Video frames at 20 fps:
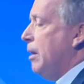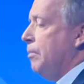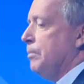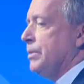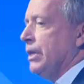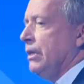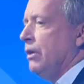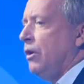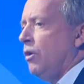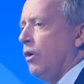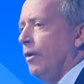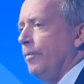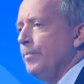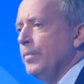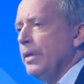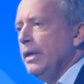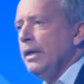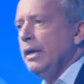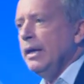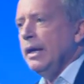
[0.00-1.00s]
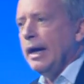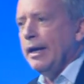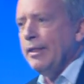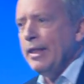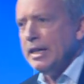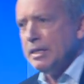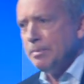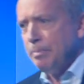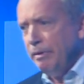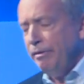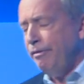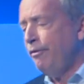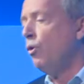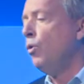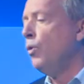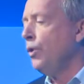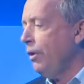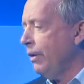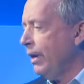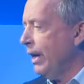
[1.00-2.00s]
comes along. And that's
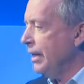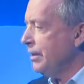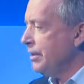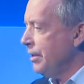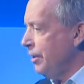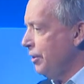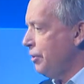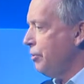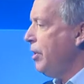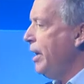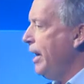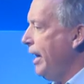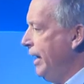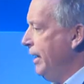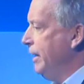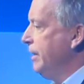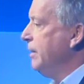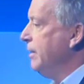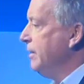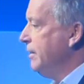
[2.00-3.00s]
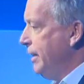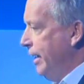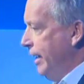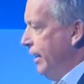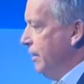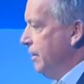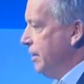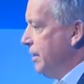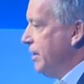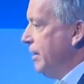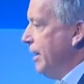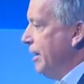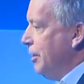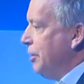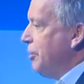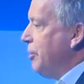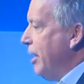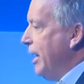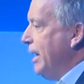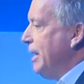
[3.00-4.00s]
before you get to the trade deals. And the
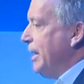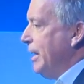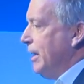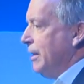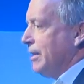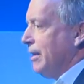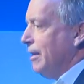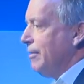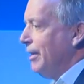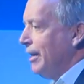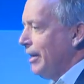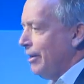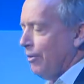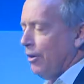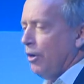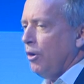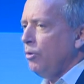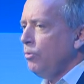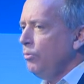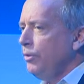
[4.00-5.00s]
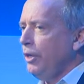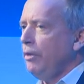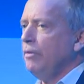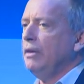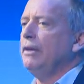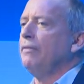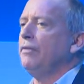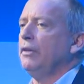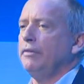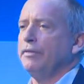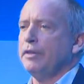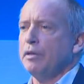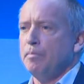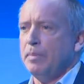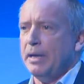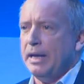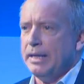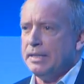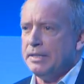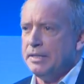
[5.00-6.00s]
trade deals, I think, are a whole new level of
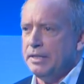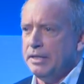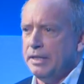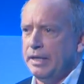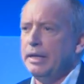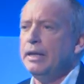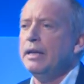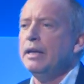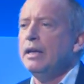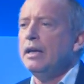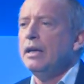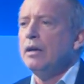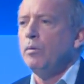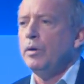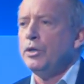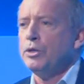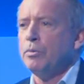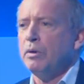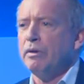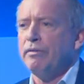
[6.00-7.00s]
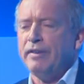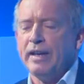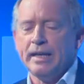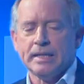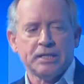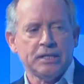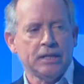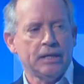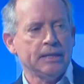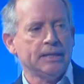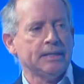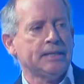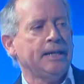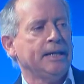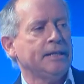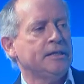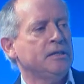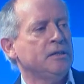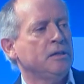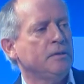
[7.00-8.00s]
complexity, which will affect certain
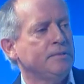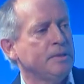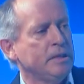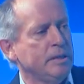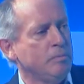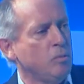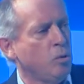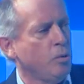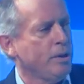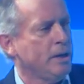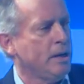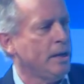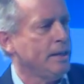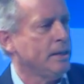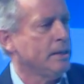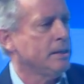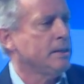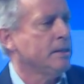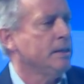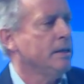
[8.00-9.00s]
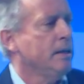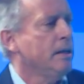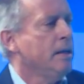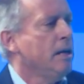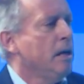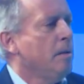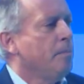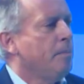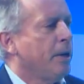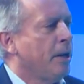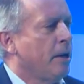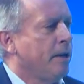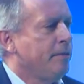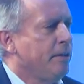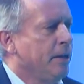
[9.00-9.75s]
sectors, obviously, more than others. But I